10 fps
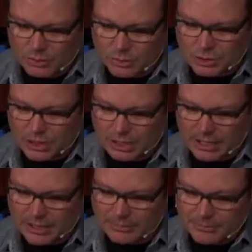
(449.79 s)
nor shall
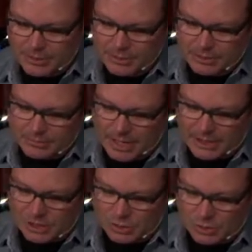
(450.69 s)
I my
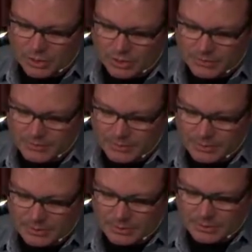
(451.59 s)
sword
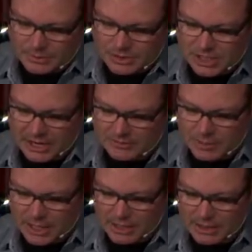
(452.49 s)
save
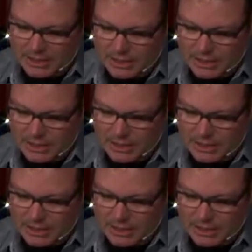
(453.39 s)
me.